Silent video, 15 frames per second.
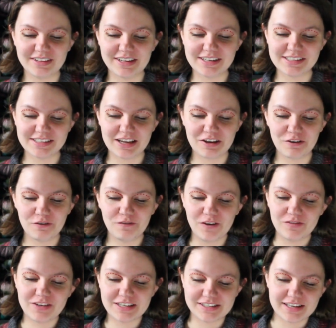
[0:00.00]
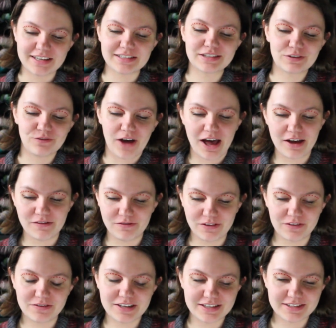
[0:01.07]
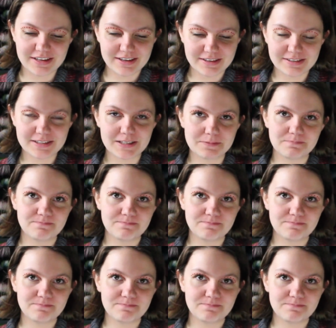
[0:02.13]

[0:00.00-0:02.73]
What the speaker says: that it's like 56,556.